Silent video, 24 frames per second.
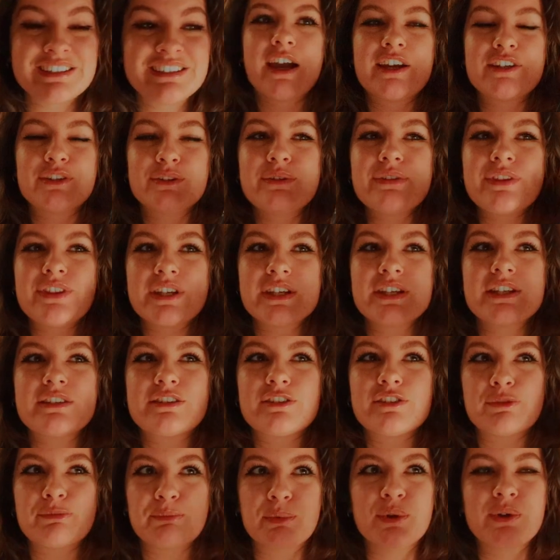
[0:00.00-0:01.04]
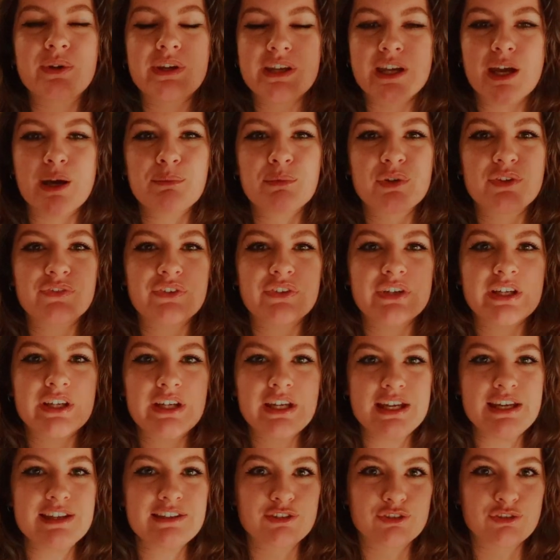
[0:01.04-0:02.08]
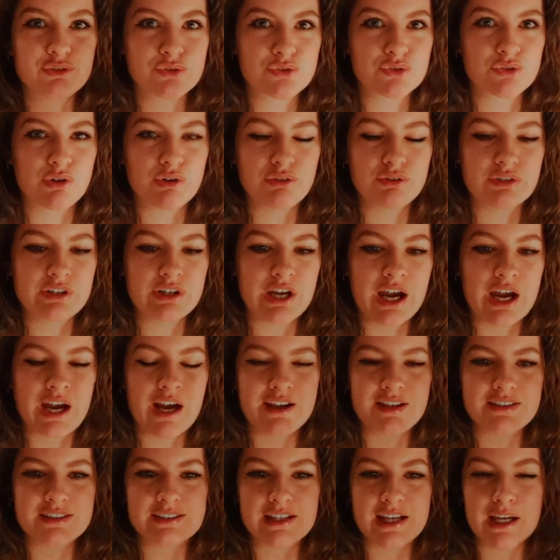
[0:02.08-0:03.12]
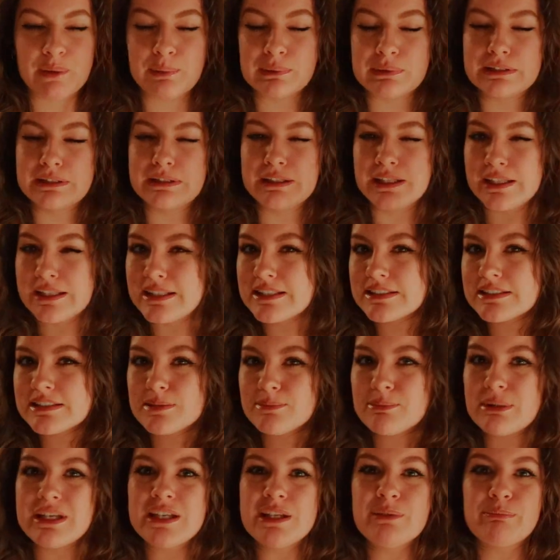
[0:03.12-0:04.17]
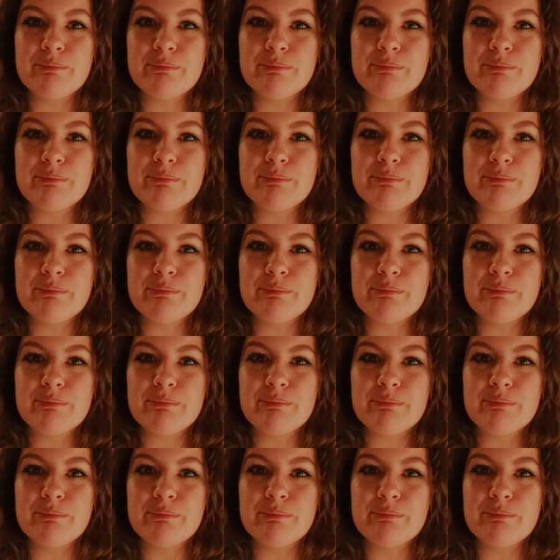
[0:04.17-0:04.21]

I don't think the spooky atmosphere is as strong as I would like it to be,